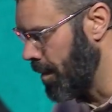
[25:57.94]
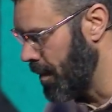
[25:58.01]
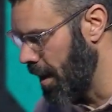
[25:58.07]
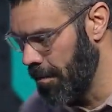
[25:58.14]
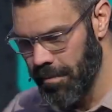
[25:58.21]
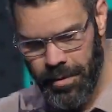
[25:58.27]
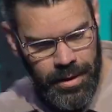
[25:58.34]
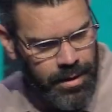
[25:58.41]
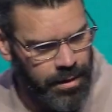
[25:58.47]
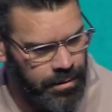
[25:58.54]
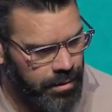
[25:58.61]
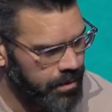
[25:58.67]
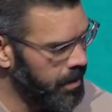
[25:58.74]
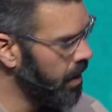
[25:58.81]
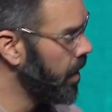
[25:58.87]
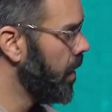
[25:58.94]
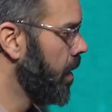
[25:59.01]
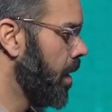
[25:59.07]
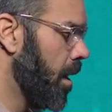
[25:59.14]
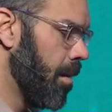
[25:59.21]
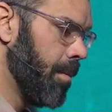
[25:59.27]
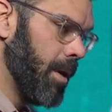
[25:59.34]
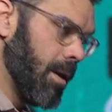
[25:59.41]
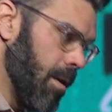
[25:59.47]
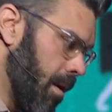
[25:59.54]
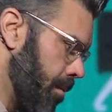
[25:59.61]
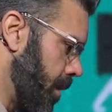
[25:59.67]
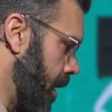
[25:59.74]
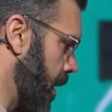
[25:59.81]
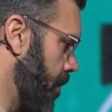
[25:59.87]
babe, you know, hubby, you
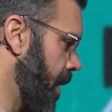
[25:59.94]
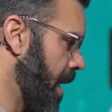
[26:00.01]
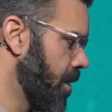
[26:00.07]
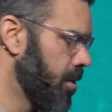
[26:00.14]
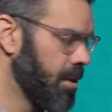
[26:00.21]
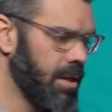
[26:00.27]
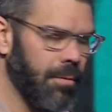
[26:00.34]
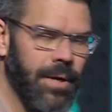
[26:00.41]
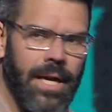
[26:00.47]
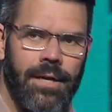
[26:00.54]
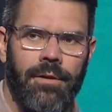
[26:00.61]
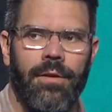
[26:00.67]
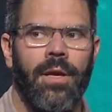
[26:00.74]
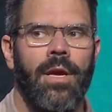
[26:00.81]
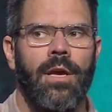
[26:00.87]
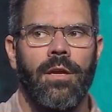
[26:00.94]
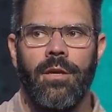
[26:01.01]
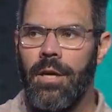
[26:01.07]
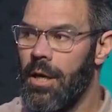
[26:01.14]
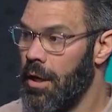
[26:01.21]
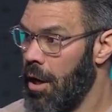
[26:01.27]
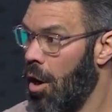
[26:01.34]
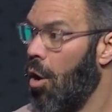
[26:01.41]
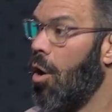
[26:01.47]
know, Pastor said we got to do this. You need to go